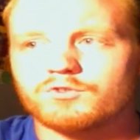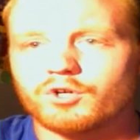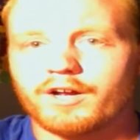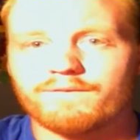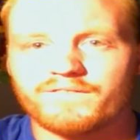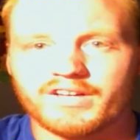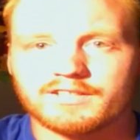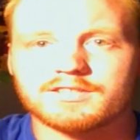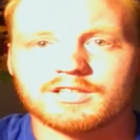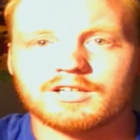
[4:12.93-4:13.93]
try and
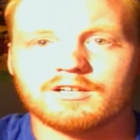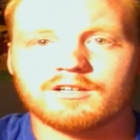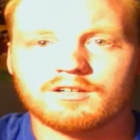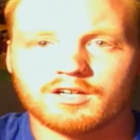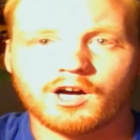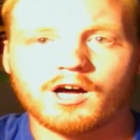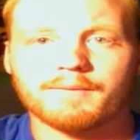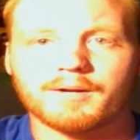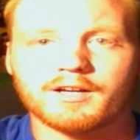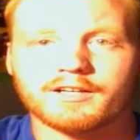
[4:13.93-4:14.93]
fix the
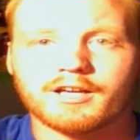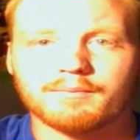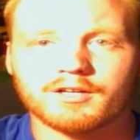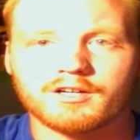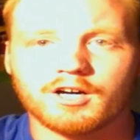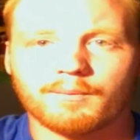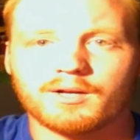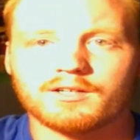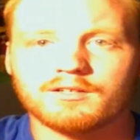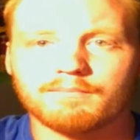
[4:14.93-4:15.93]
economy and keep the
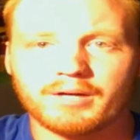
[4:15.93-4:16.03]
economy